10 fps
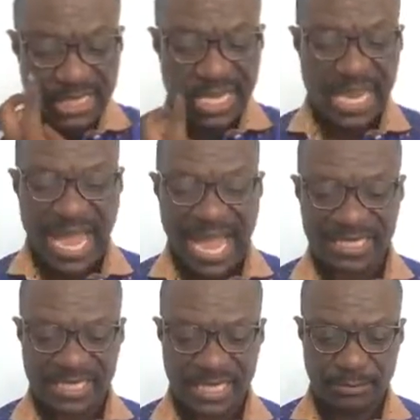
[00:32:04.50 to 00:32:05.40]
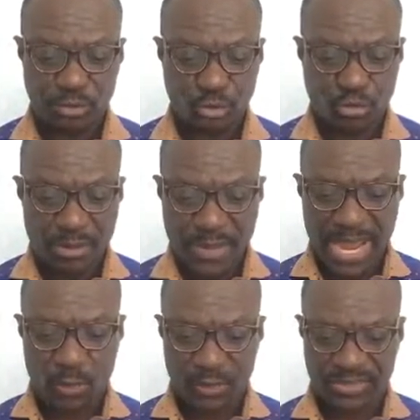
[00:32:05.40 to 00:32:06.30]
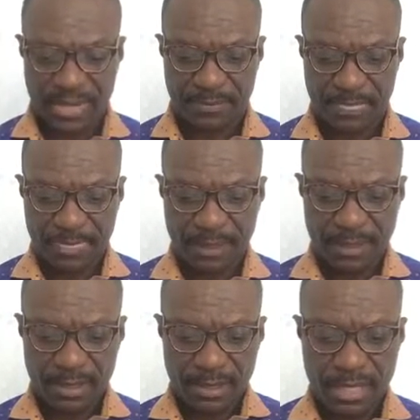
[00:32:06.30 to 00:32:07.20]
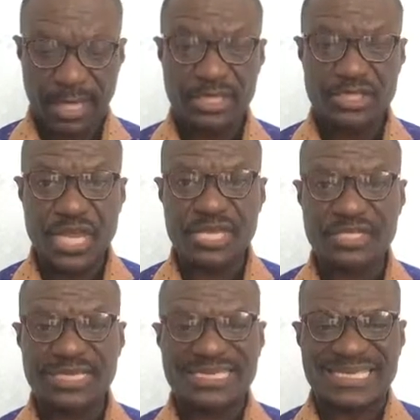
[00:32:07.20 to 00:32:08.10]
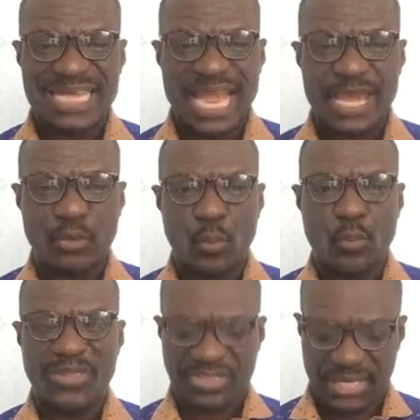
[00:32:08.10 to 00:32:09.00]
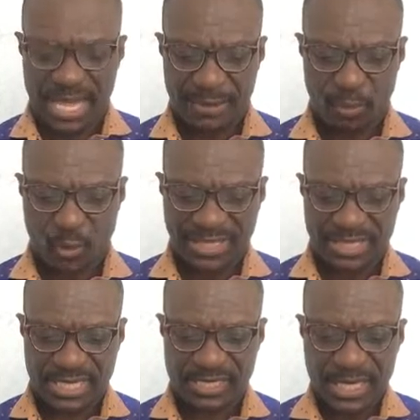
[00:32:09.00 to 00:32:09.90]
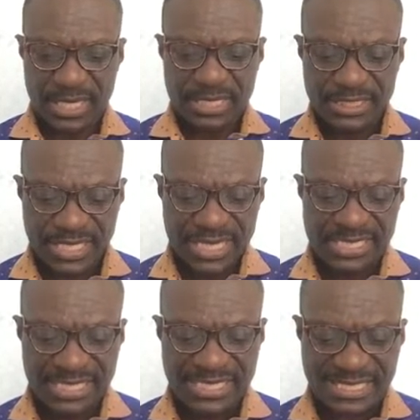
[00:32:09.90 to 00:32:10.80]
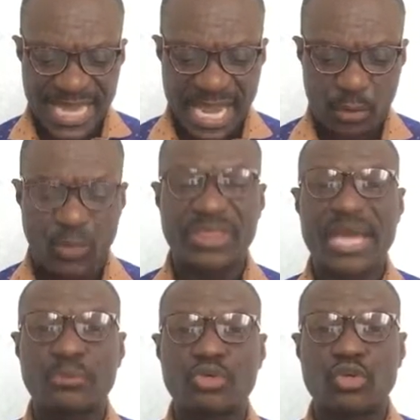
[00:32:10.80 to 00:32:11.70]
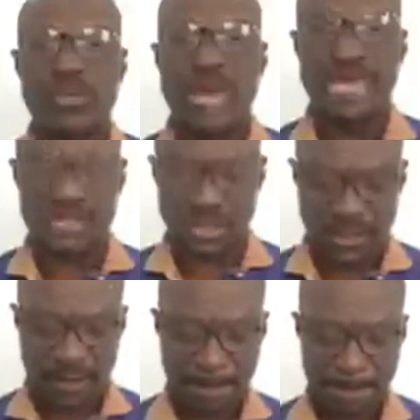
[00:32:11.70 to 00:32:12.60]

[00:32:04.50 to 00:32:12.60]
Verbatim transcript: they asked him to remain with them, and Jesus stayed with them. Watch this. Jesus stayed with them two days.